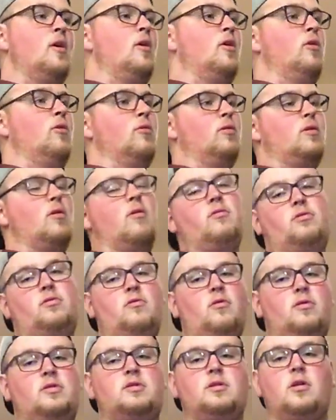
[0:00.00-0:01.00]
who are going
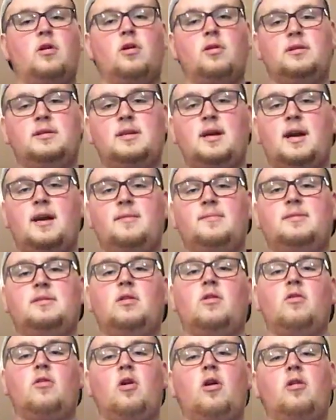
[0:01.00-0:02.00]
through hard times
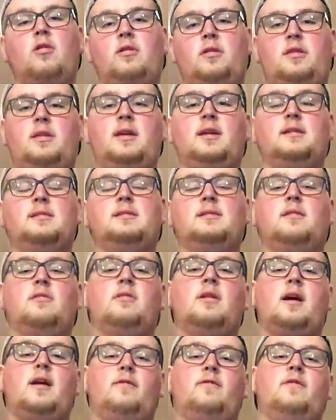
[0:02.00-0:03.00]
or hard things in their
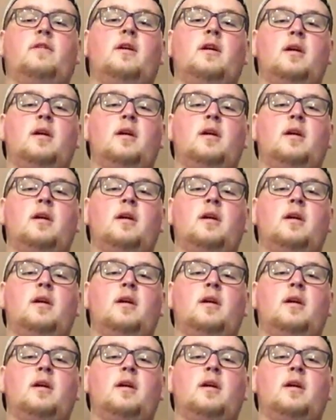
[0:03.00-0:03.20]
life.